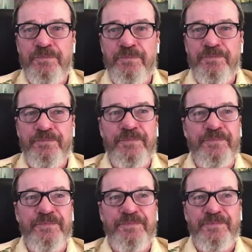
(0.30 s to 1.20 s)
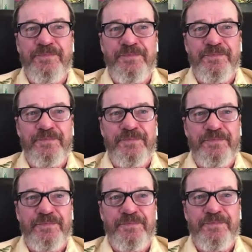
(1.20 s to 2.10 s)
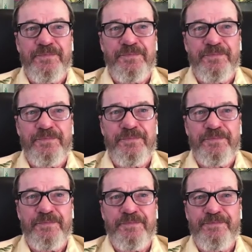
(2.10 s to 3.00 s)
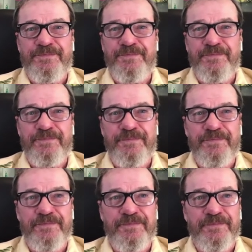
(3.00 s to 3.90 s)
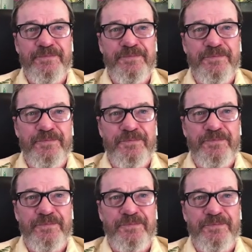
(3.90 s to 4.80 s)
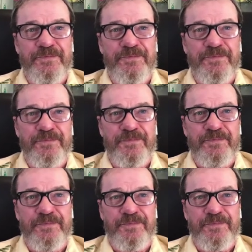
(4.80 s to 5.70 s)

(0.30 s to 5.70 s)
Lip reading: No words are spoken by the person on screen.